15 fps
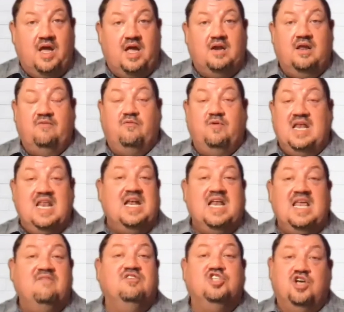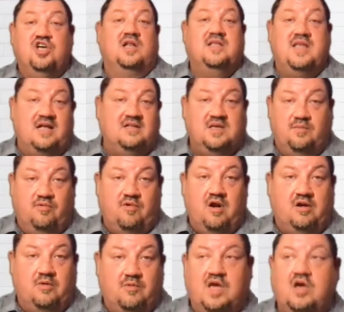And if we needed to even shut it down
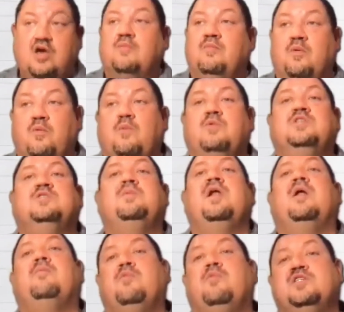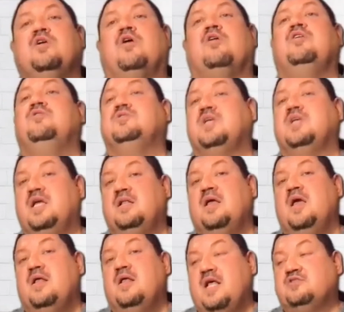temporarily, we could. But when we spin it up and we start using it,
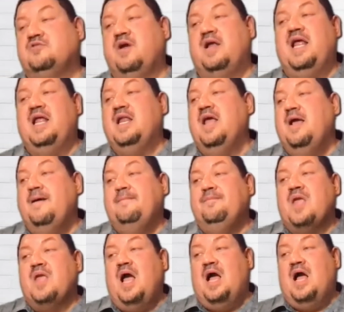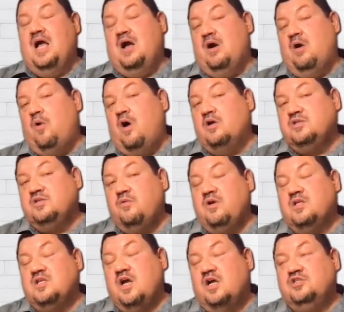that's great. And I also want
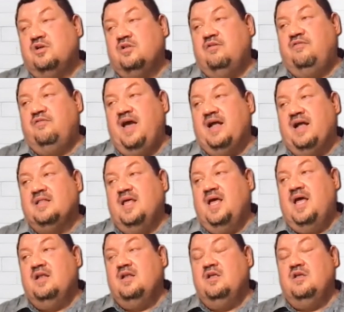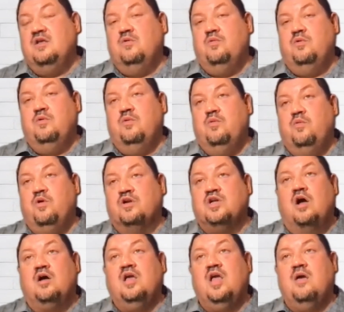touch on the fact that we're
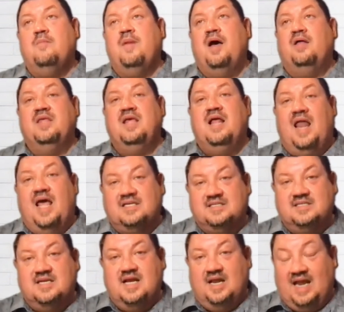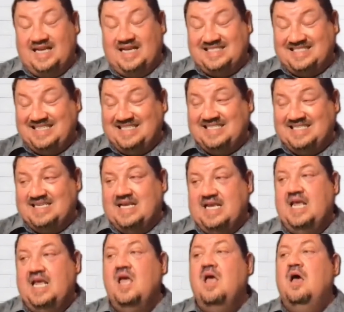talking about the
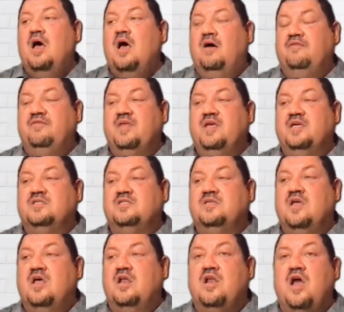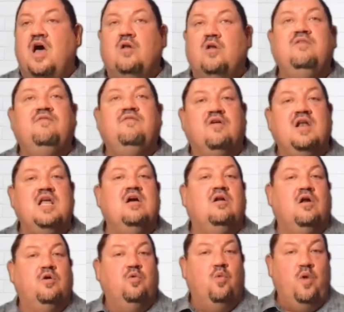elasticity of this, not only for
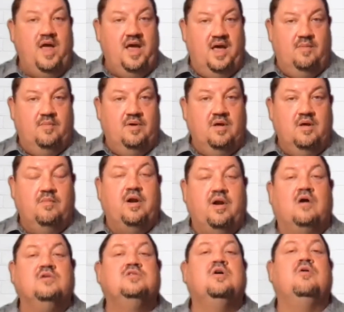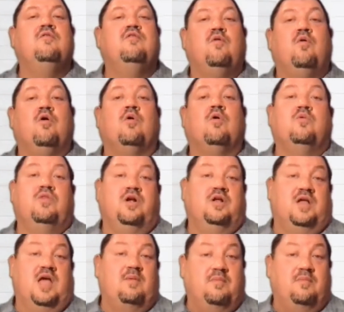NeoLoad Web, but also for the
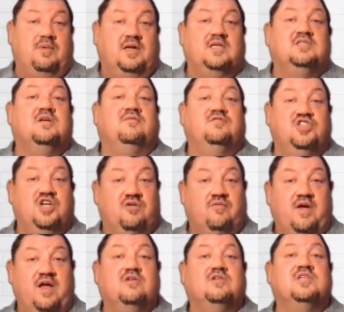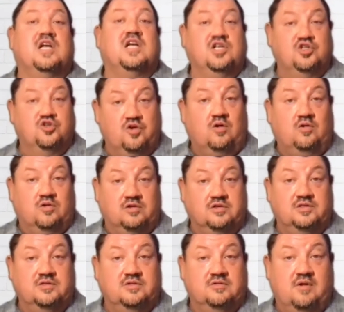capabilities of generators and
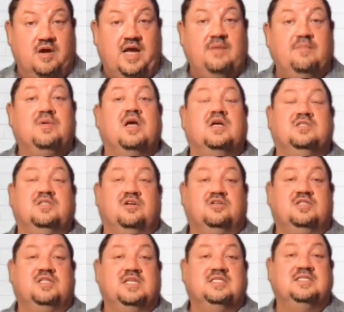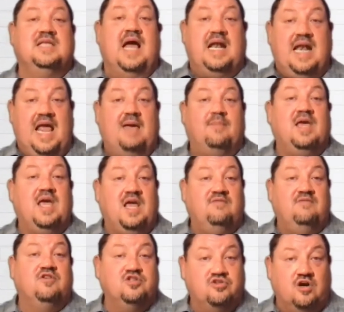controllers, right? Because there's this dynamic
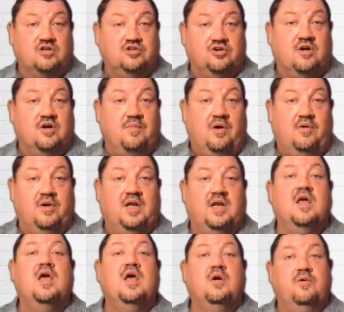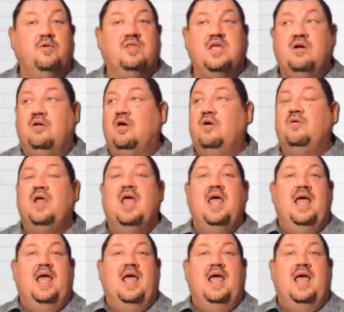infrastructure component with NeoLoad.